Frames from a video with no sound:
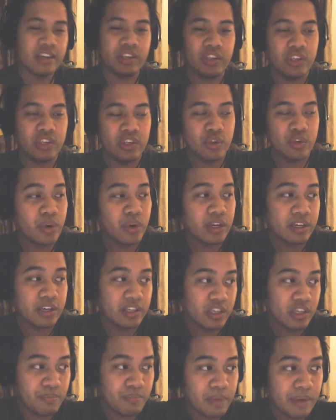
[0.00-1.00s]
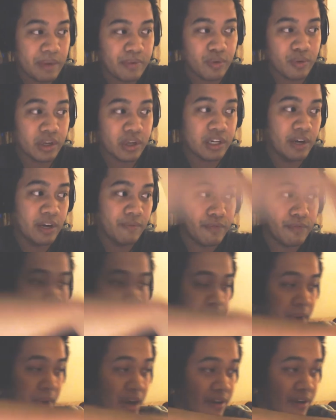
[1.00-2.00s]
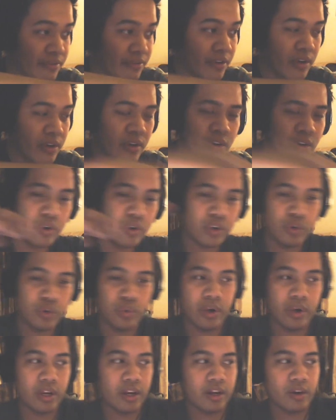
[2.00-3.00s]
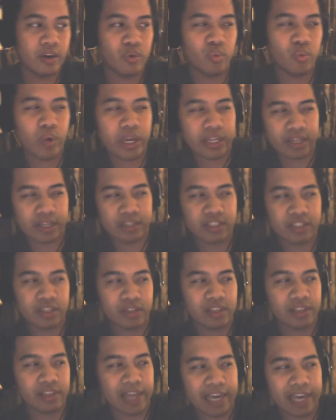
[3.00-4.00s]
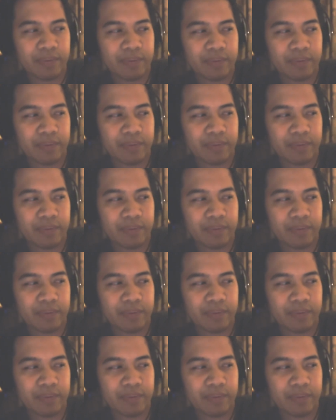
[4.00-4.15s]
maybe you want to come from above, or you want to wait until the laggy